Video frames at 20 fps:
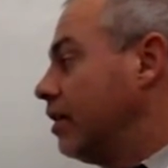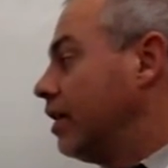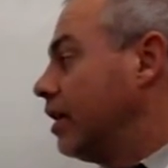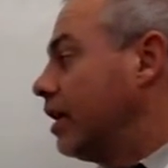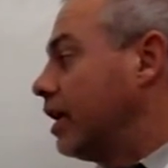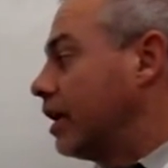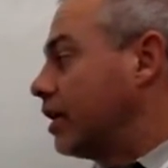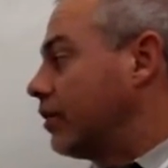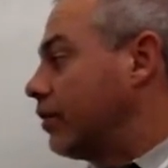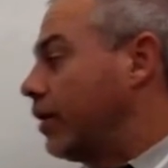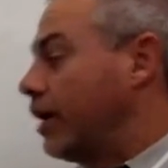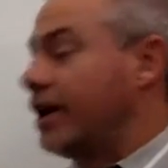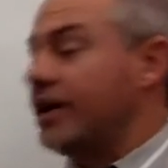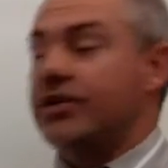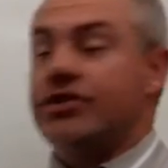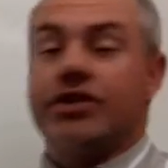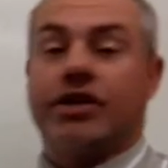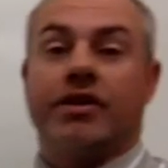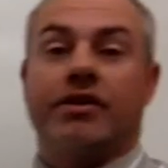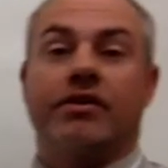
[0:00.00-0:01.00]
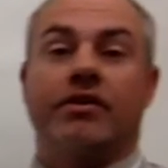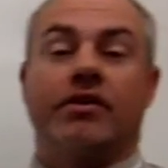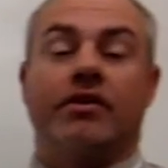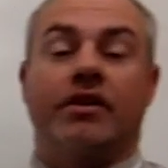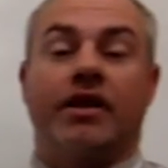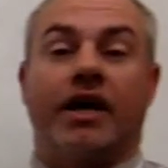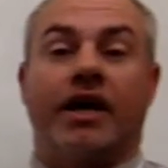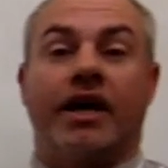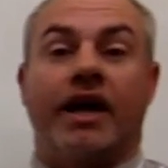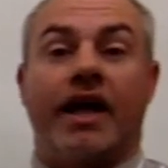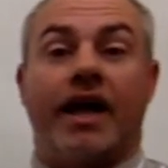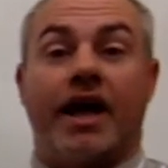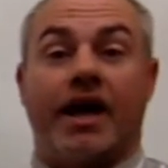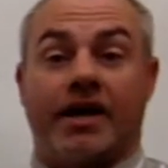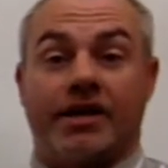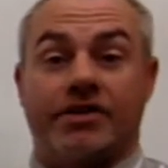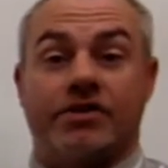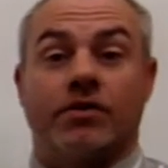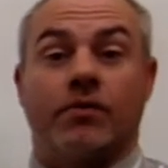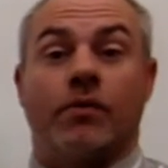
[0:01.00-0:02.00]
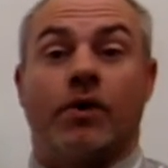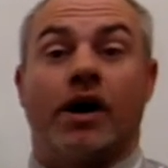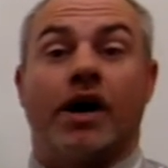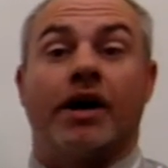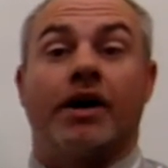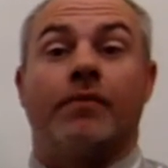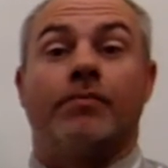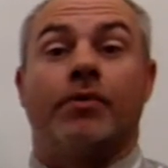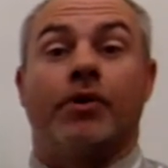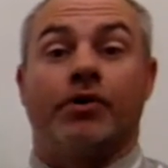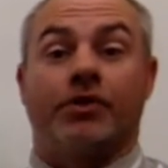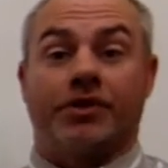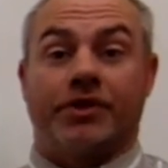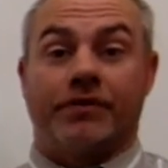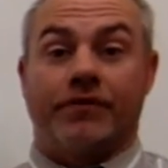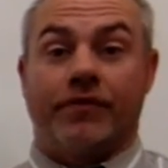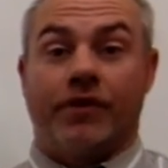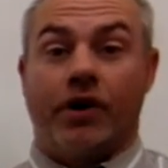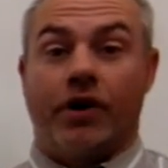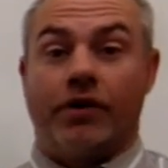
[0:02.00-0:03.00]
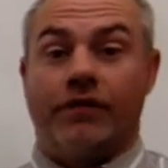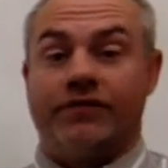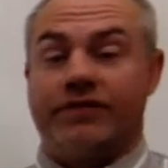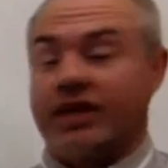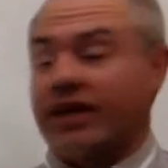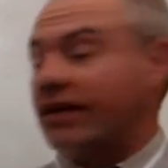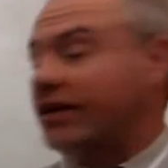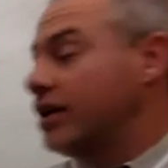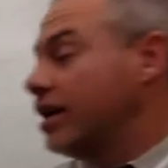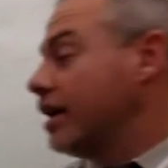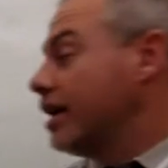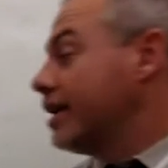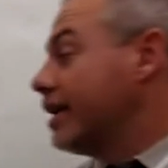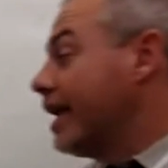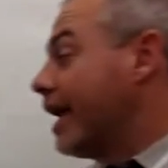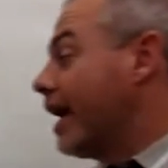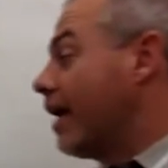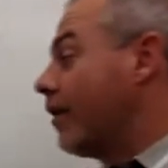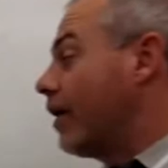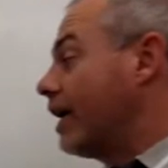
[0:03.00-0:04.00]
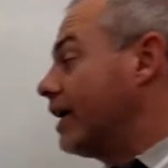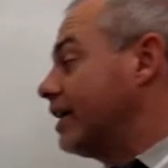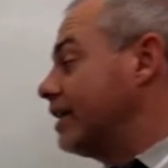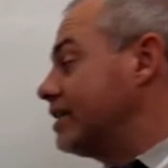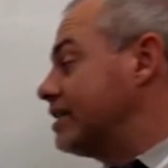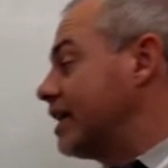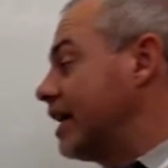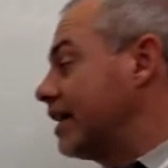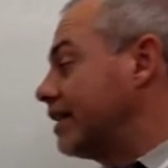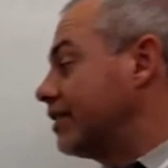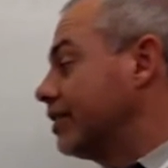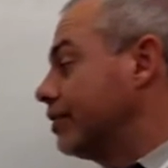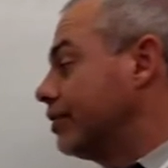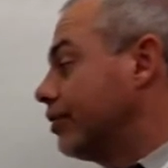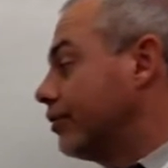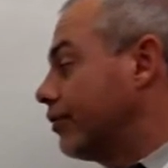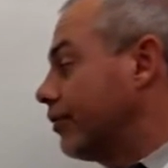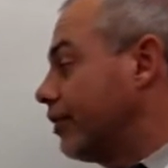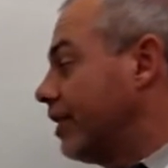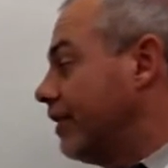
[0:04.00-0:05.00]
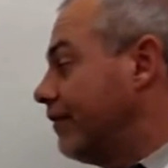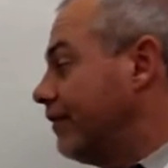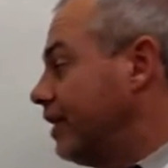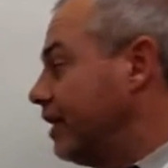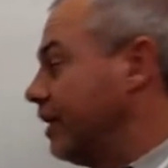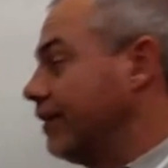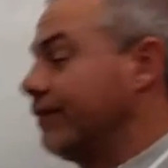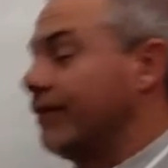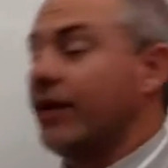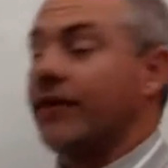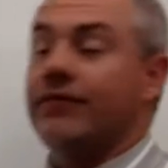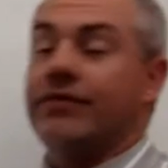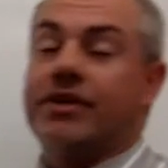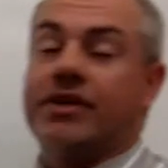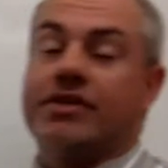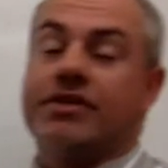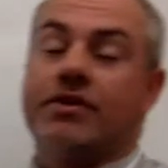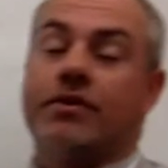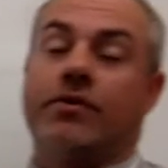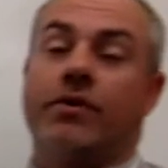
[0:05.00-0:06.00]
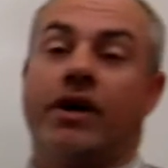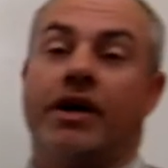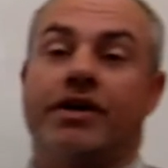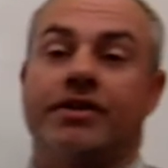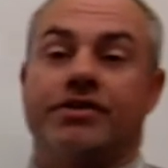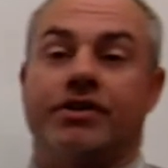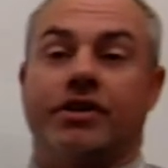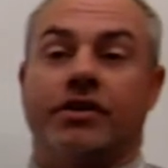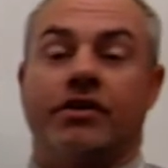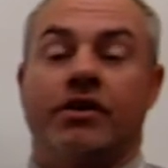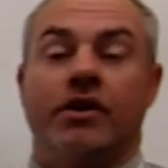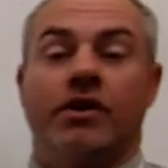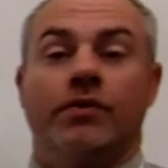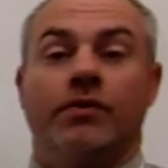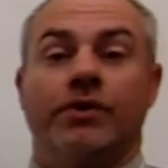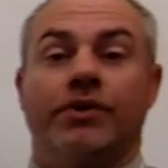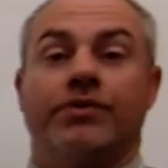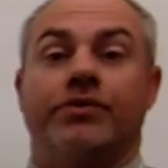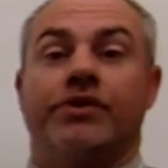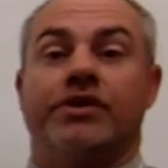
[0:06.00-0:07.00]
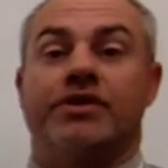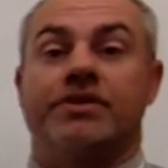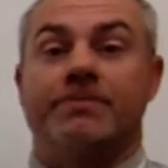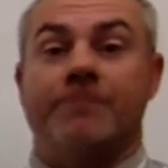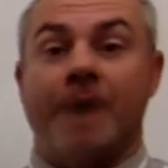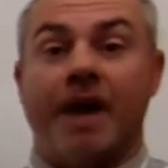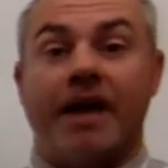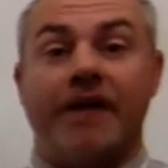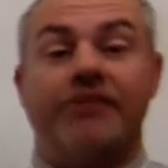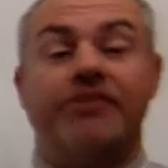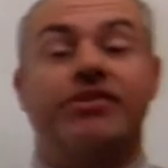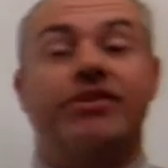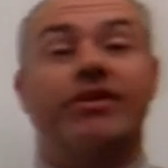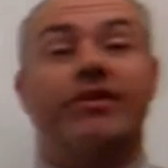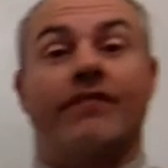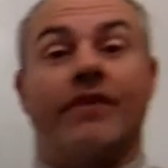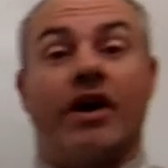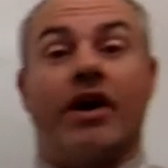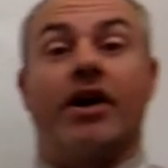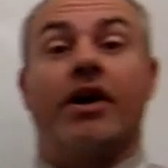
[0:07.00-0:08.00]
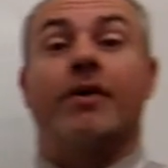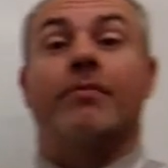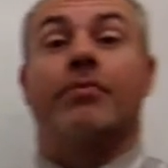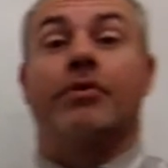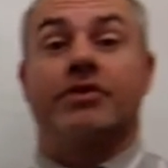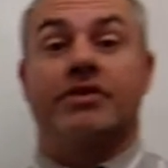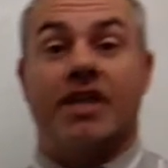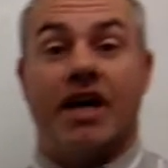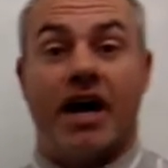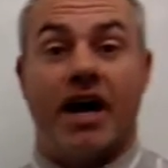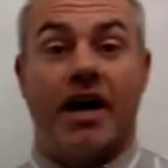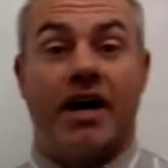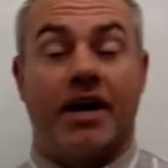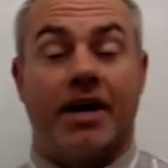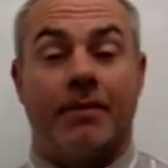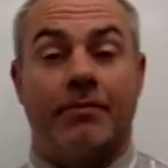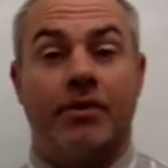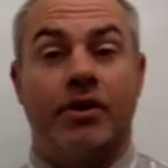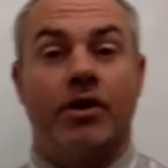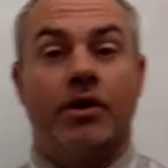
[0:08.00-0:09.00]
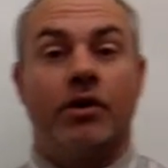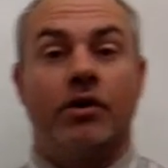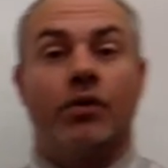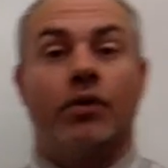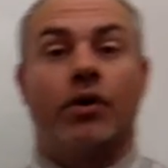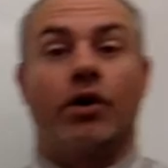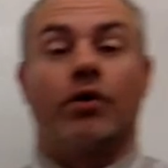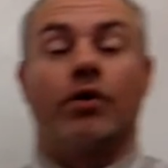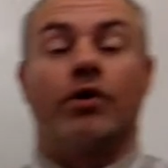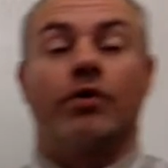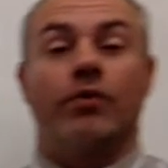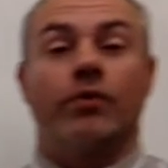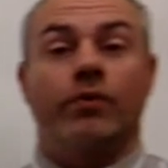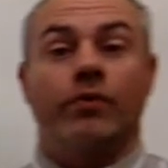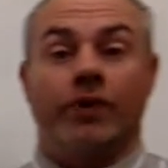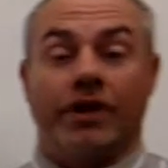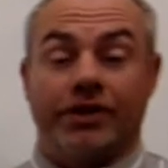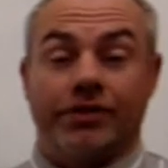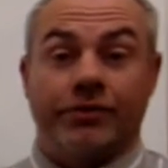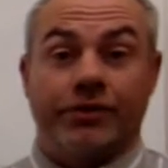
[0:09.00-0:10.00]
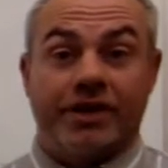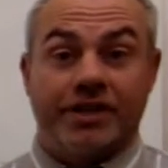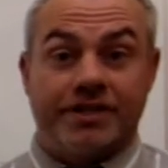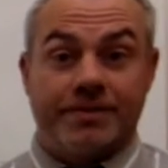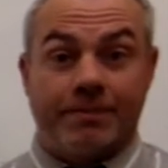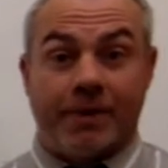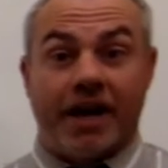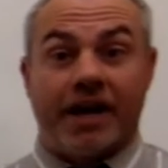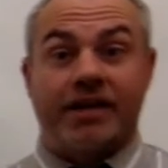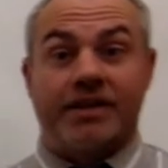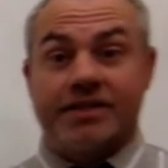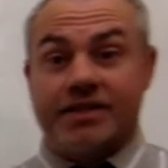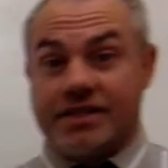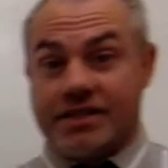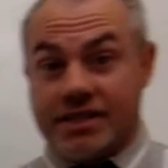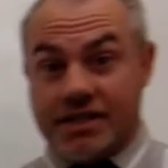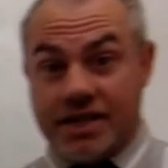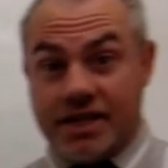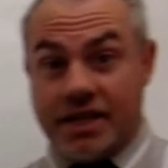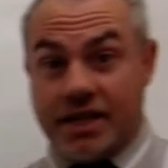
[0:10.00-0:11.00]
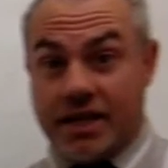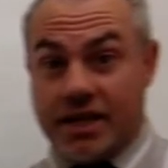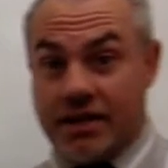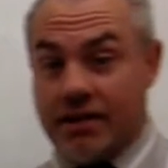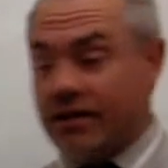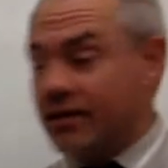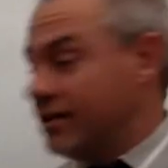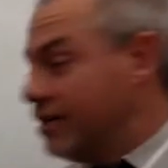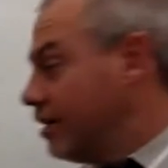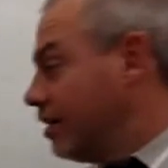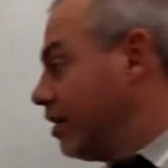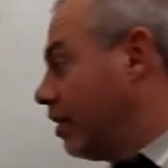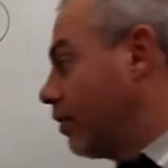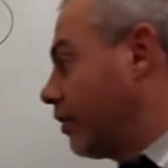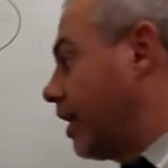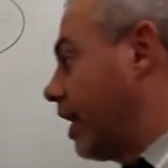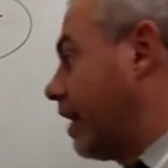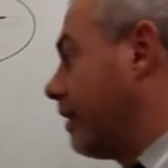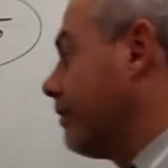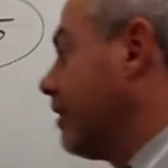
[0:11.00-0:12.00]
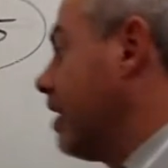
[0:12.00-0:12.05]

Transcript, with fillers: an equation that x and y are both involved in. Now I can take the derivative of this equation with respect to the variable time, or with respect to t. Okay,